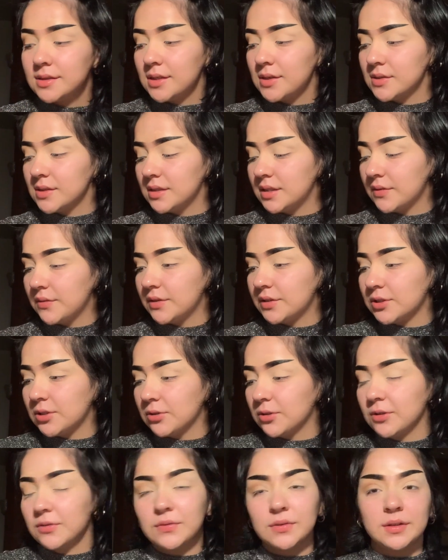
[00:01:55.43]
to use a different
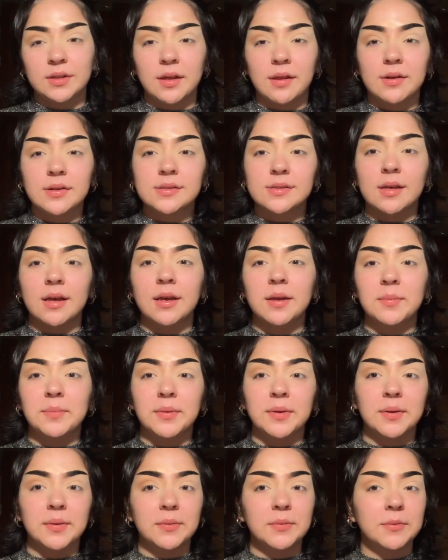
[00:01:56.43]
jungle for the other side,
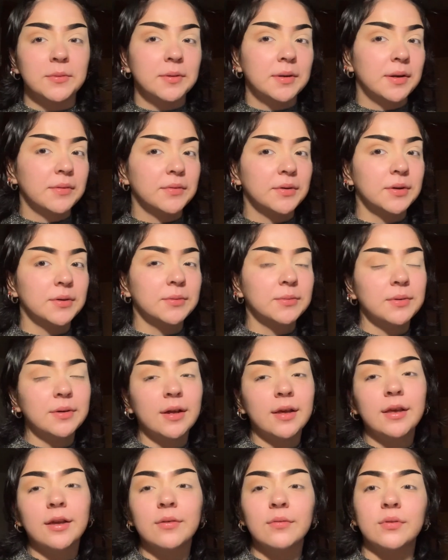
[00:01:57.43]
but whatever, we're
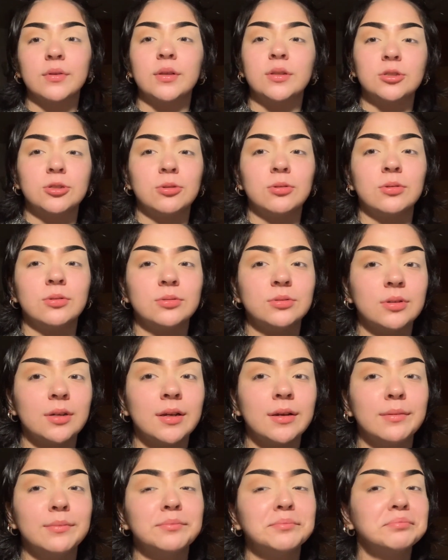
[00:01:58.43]
not here for the jungles,
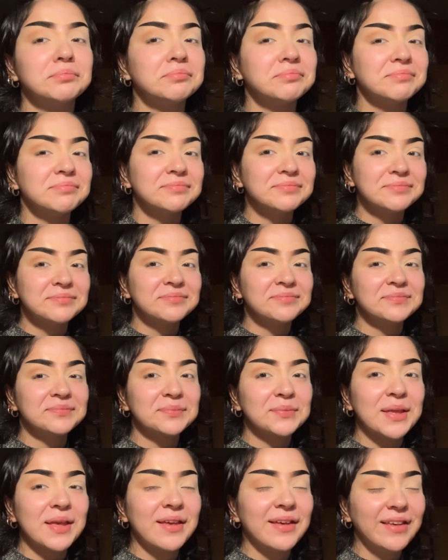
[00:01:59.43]
right?
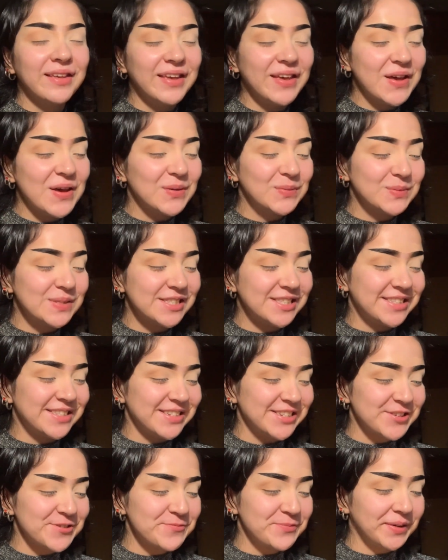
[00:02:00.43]
I'm
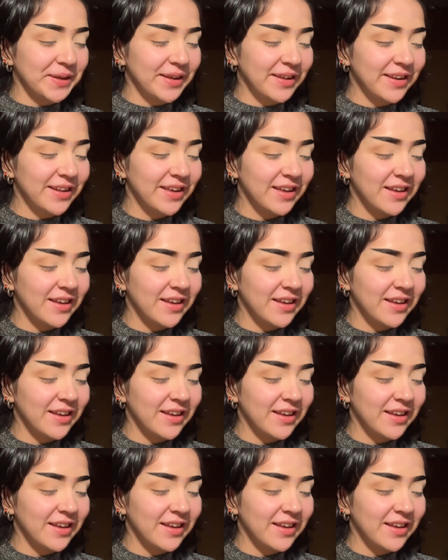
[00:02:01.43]
stupid.